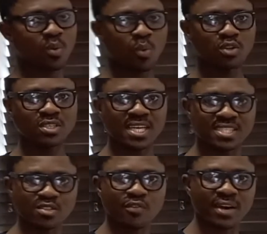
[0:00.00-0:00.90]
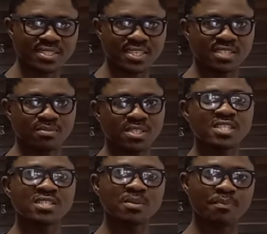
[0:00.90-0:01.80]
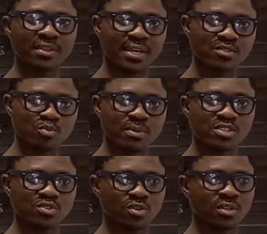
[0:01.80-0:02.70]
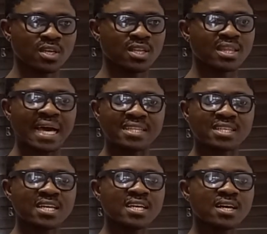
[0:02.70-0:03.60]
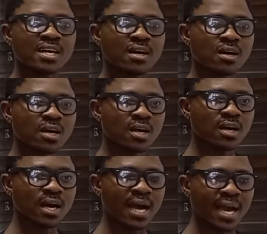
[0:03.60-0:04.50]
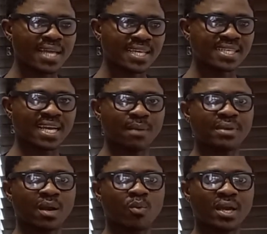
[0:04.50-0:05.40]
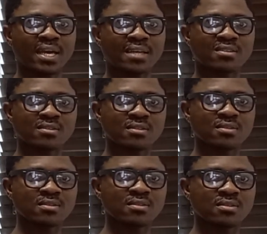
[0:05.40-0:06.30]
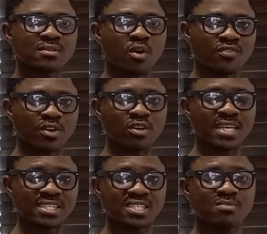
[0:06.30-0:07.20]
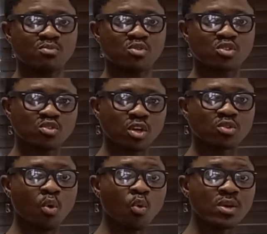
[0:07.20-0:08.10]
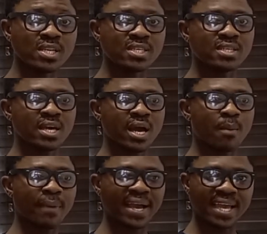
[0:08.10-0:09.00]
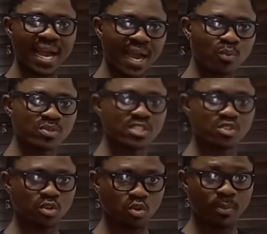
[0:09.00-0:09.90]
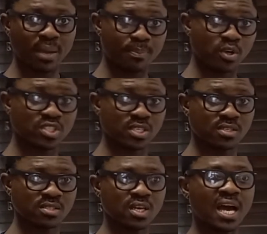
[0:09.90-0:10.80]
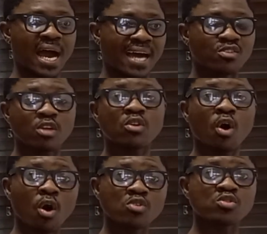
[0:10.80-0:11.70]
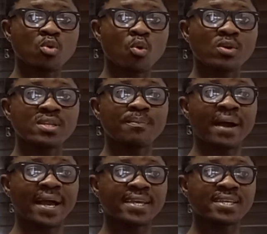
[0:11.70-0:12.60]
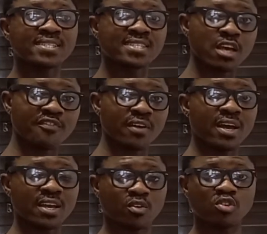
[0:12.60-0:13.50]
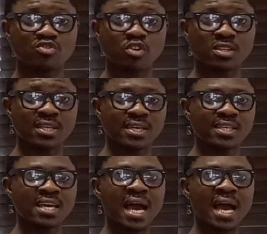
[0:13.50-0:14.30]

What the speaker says: What does exchange of assets mean? It is important to mention that an asset can be acquired or recognized in the books not only by acquisition or by purchase, and not also only by self-constructed.